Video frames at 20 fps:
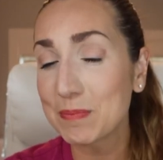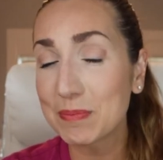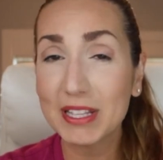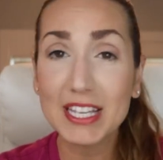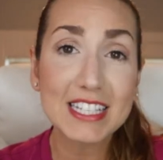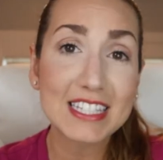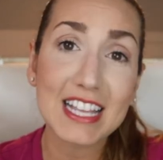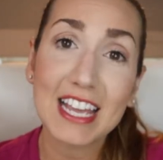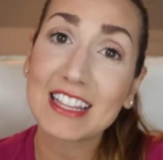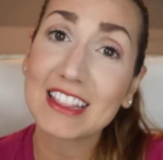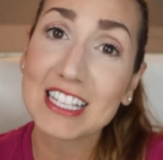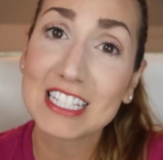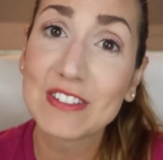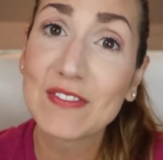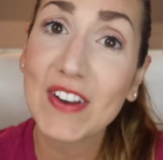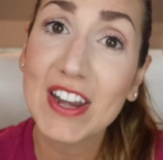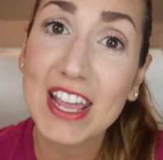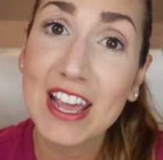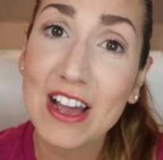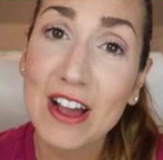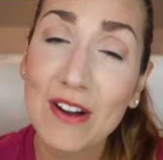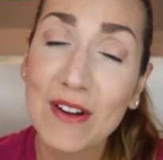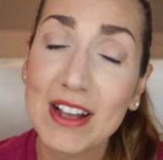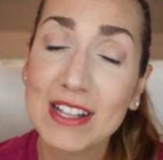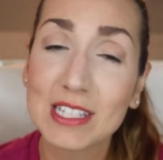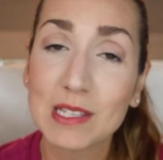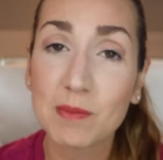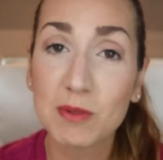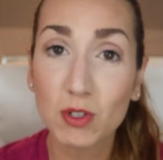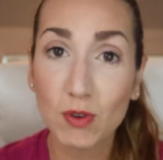Please like this video
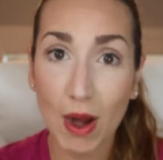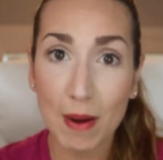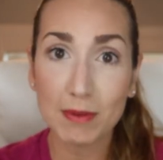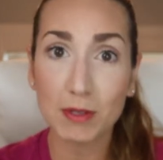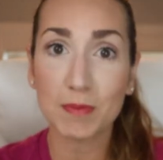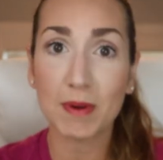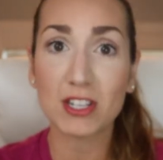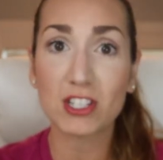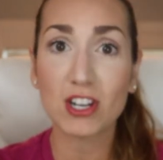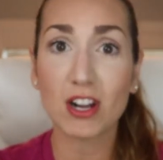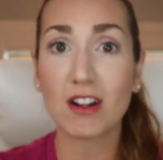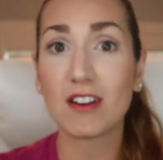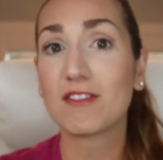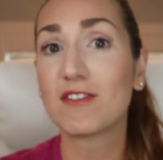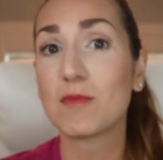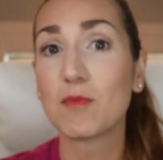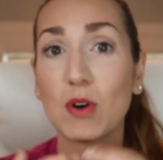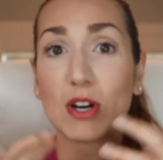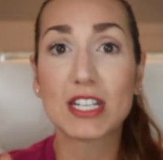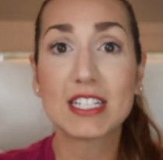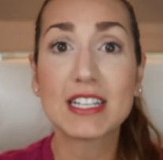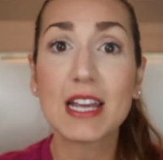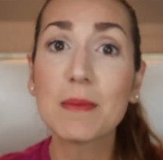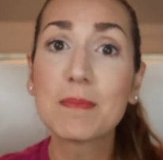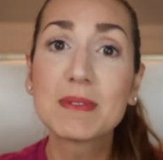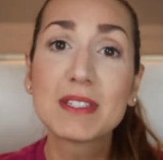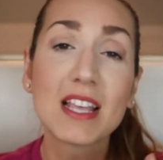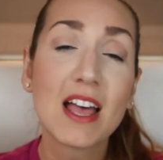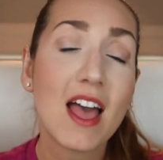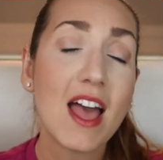and subscribe to my channel for more
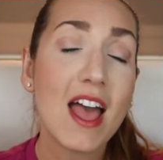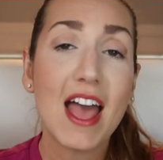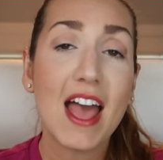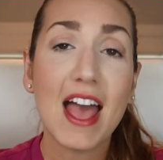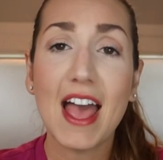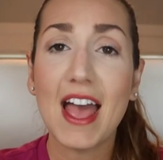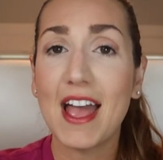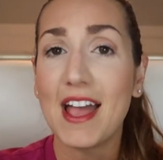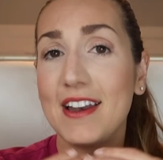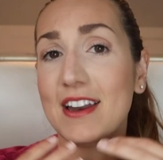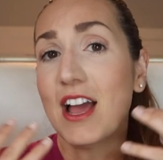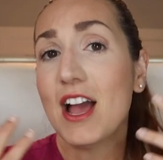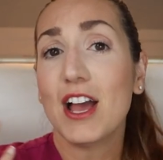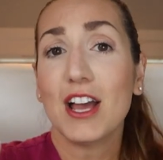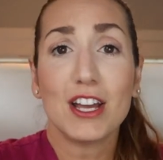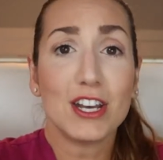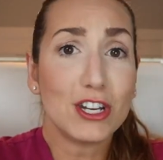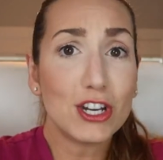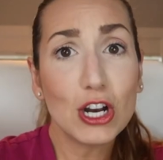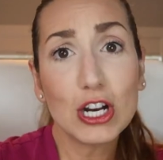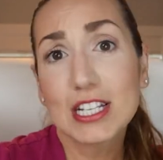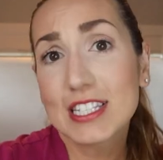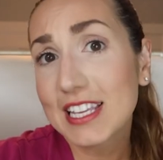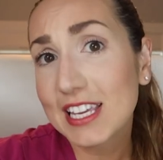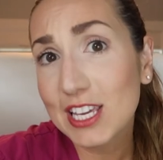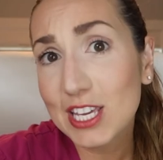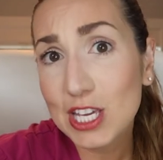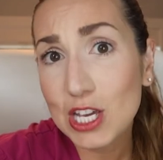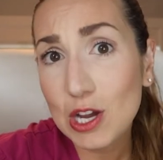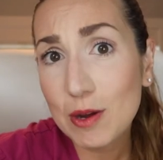tips and
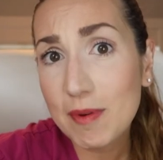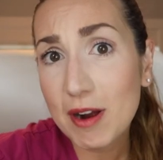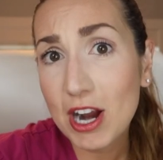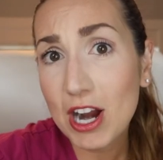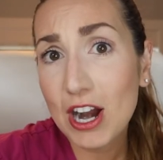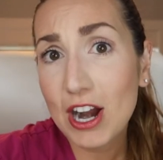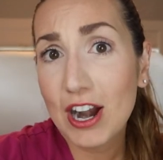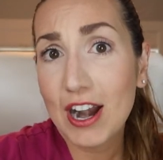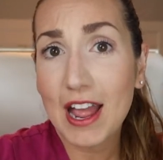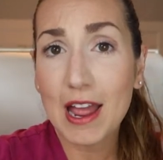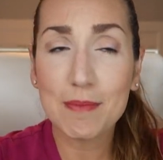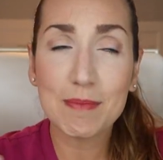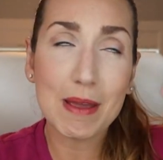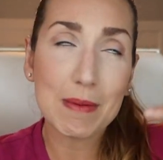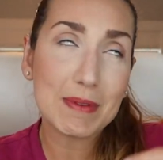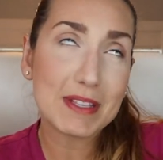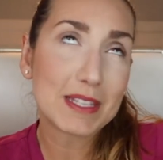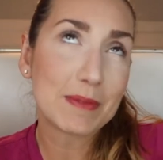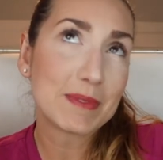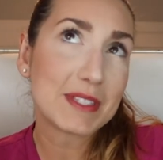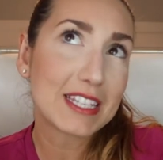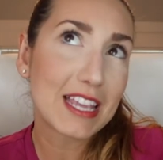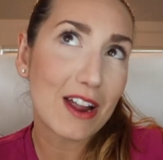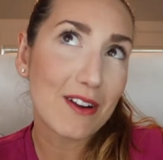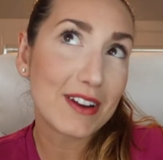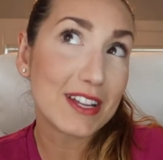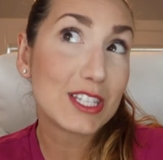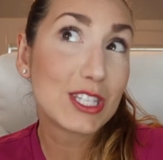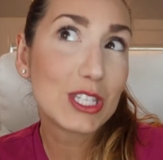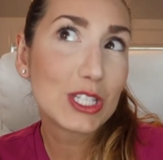nursing humor and maybe some
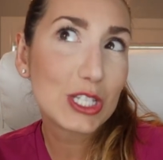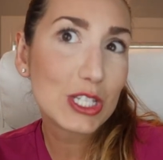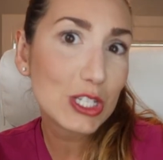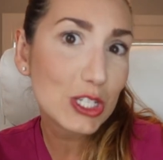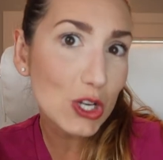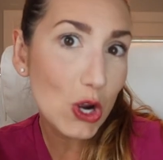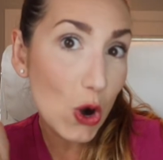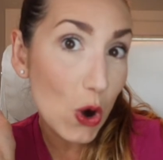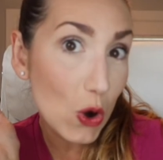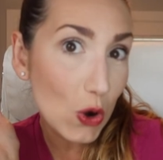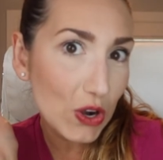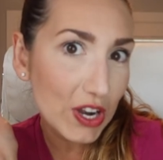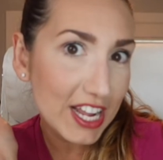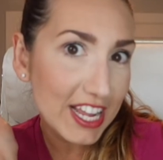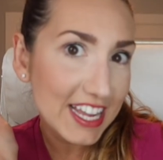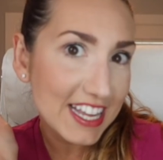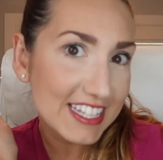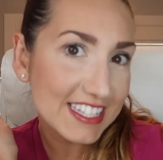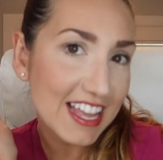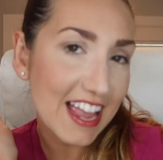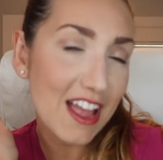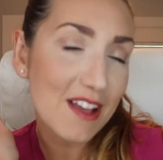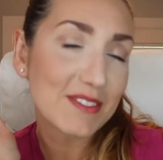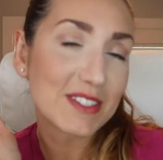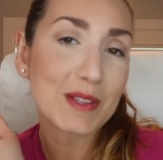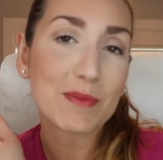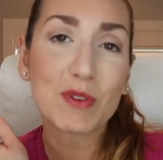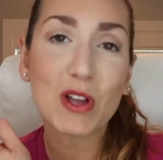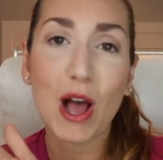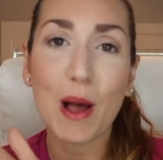scary stories. I
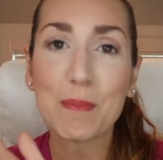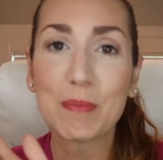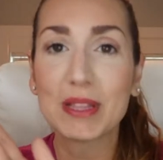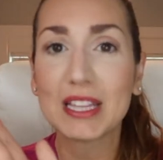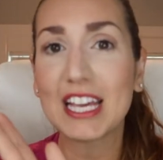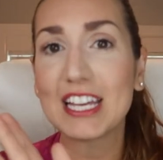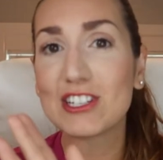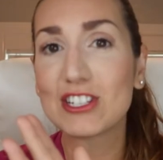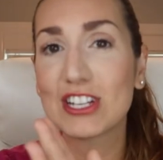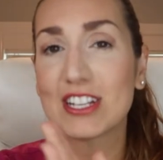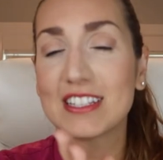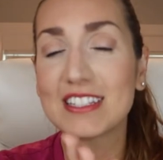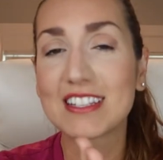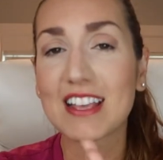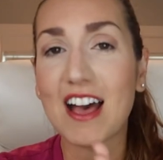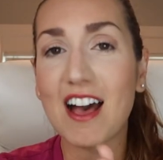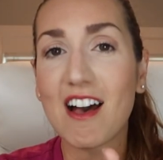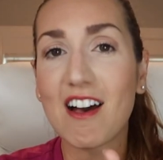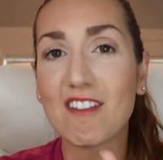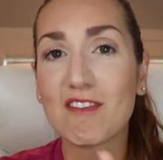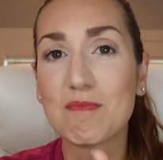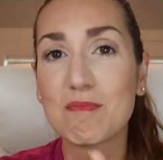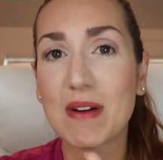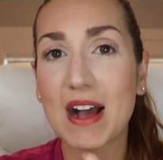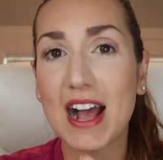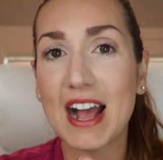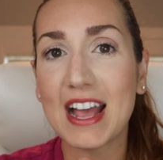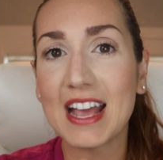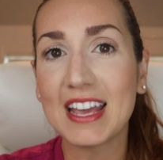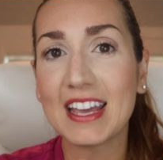have some compilations of
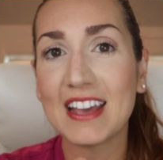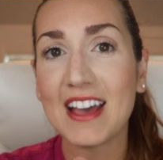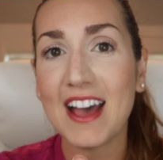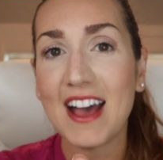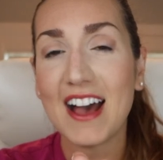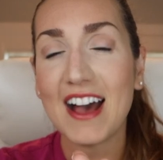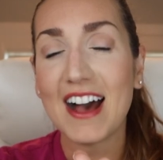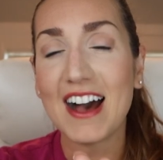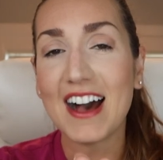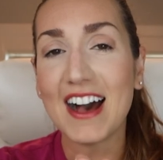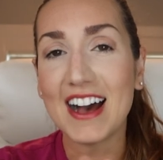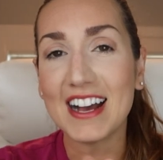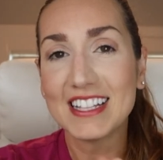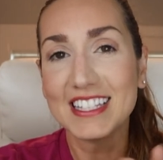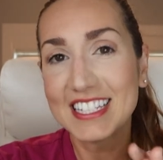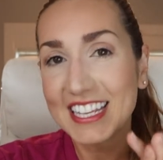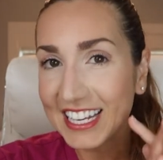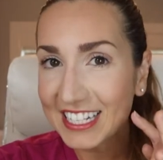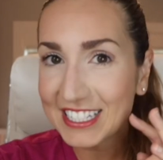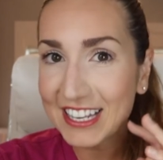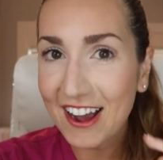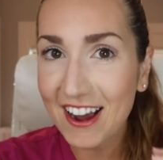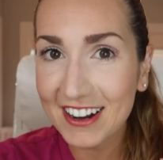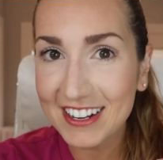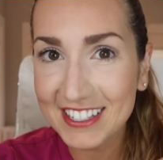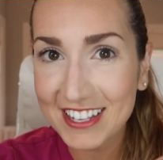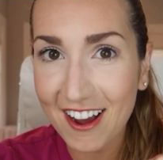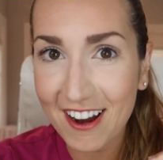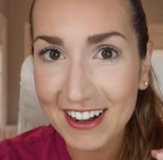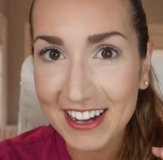my
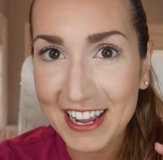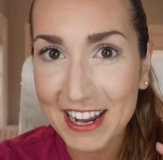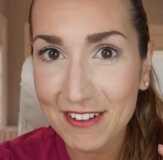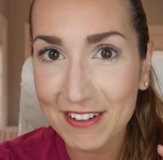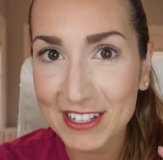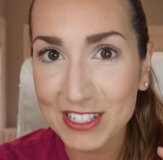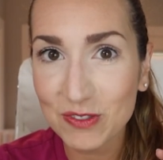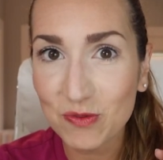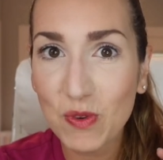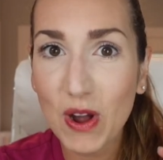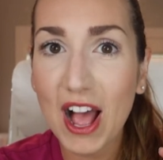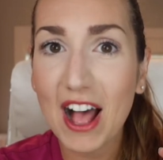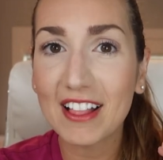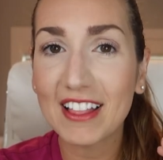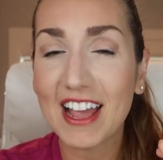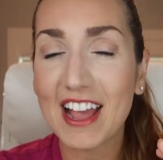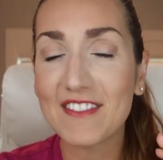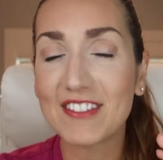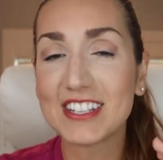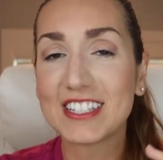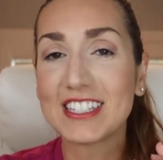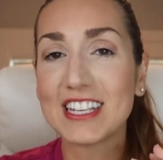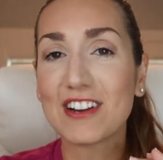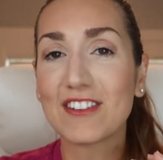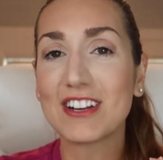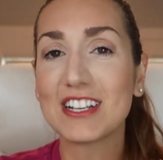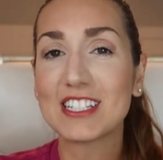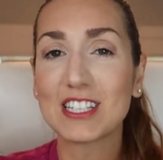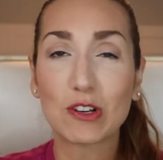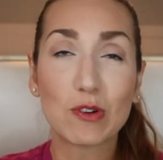TikToks on here as well. I have a
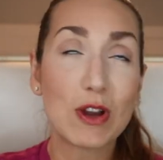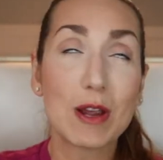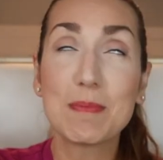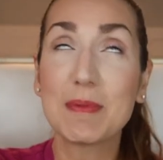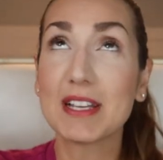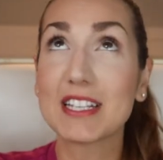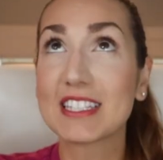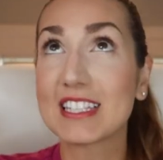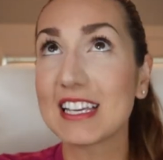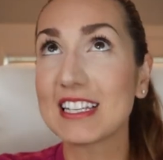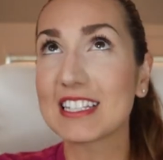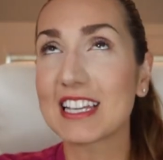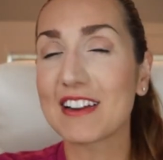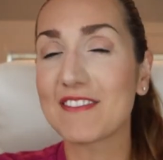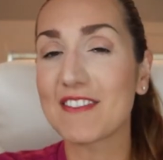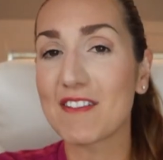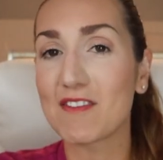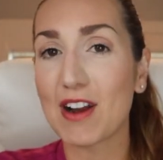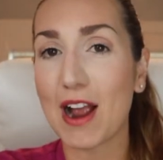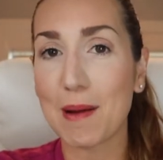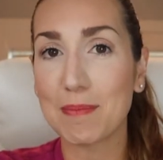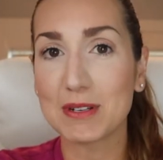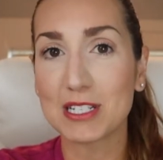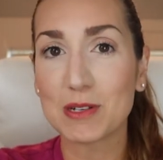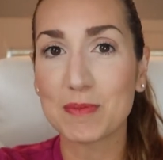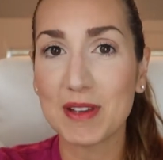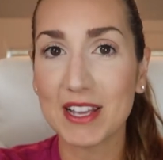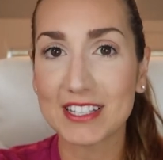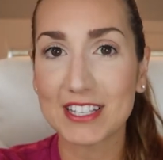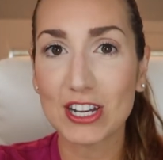series, Creepiest Things That Have Ever
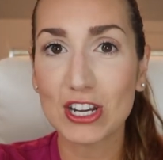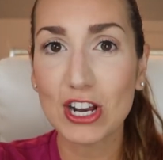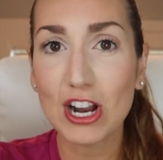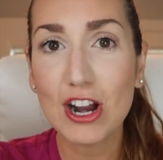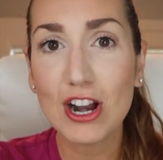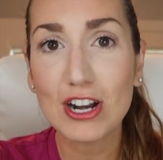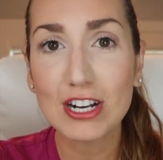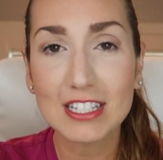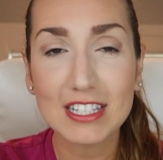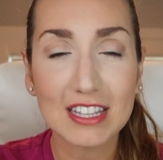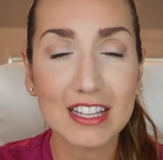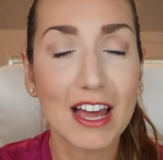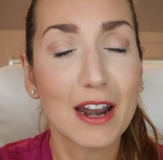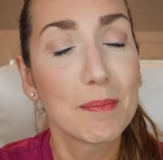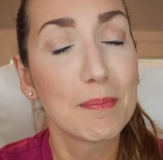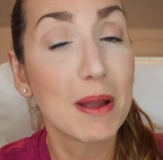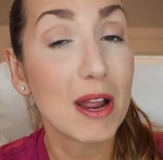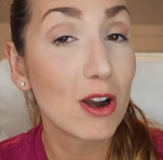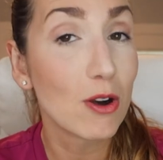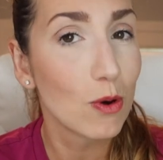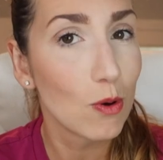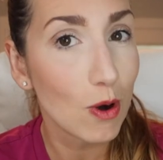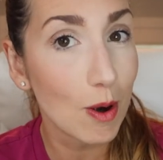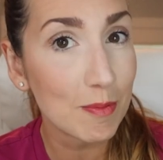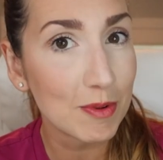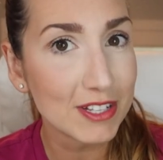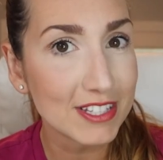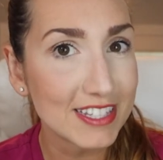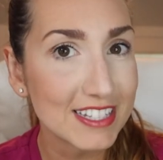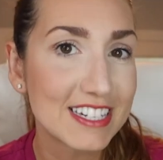Happened to Me as a Nurse, a lot of
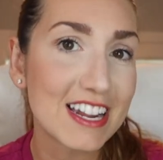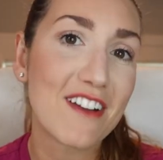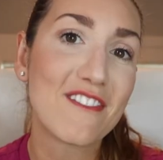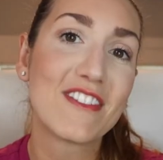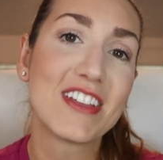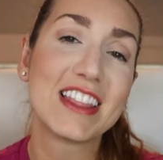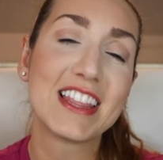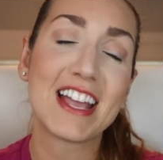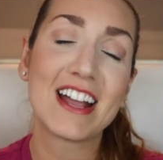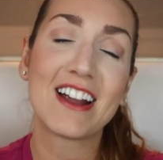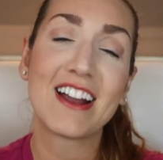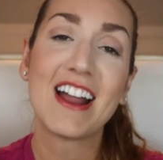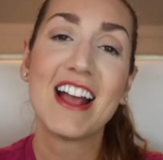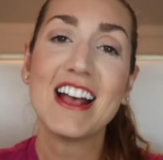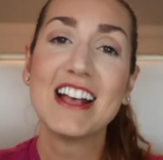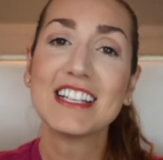paranormal stuff in there.